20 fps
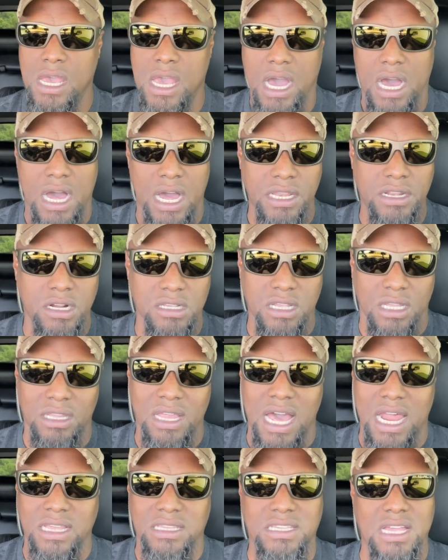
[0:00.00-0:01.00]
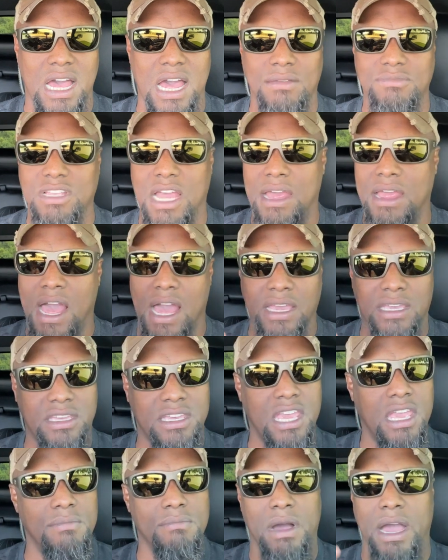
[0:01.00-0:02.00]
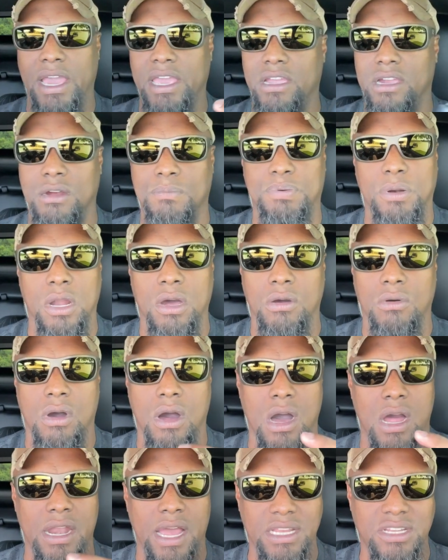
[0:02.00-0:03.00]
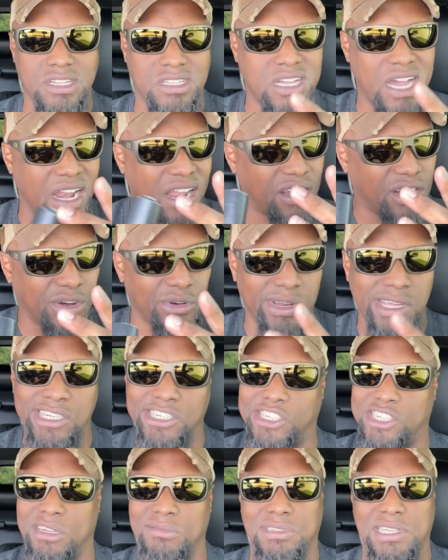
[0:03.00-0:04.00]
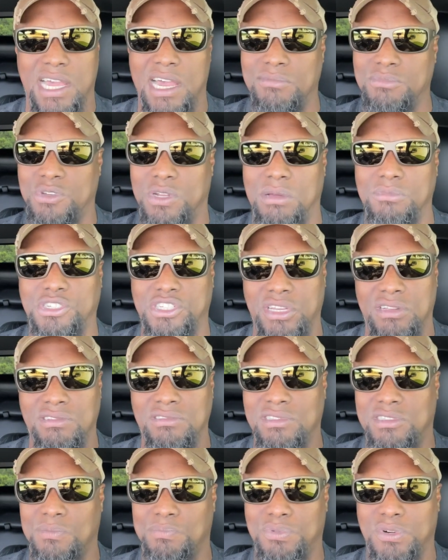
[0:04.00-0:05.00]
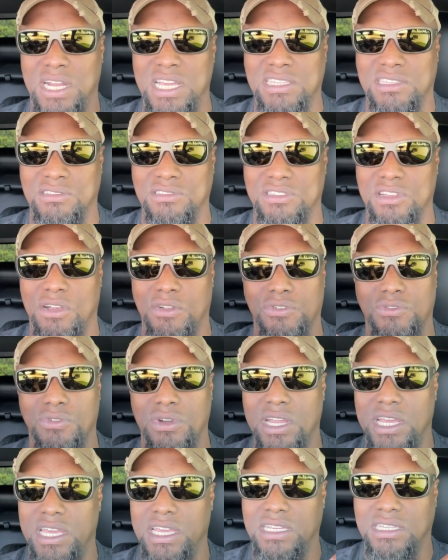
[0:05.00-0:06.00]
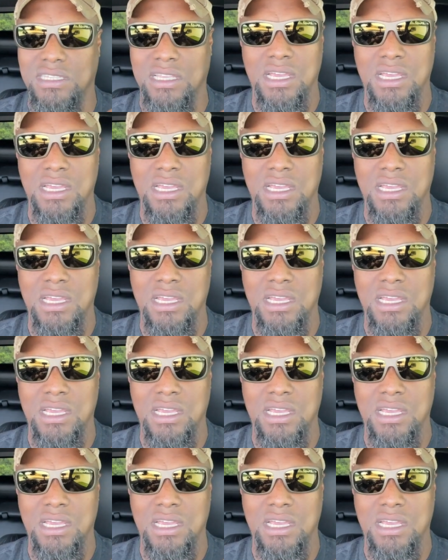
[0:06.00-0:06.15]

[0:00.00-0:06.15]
There's a lot of times I keep my ear pro on. I just kind of cringe sometimes when I'm shooting suppress on certain rigs.